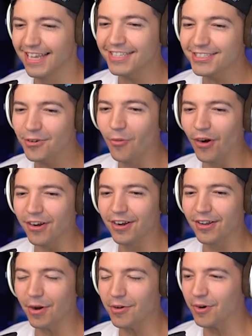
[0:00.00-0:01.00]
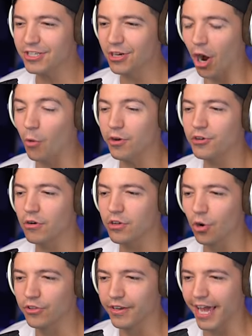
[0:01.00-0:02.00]
Yes, you were. Wait, what did you. Oh, were you going
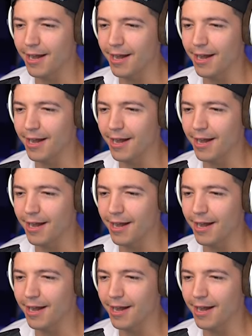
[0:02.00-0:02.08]
golden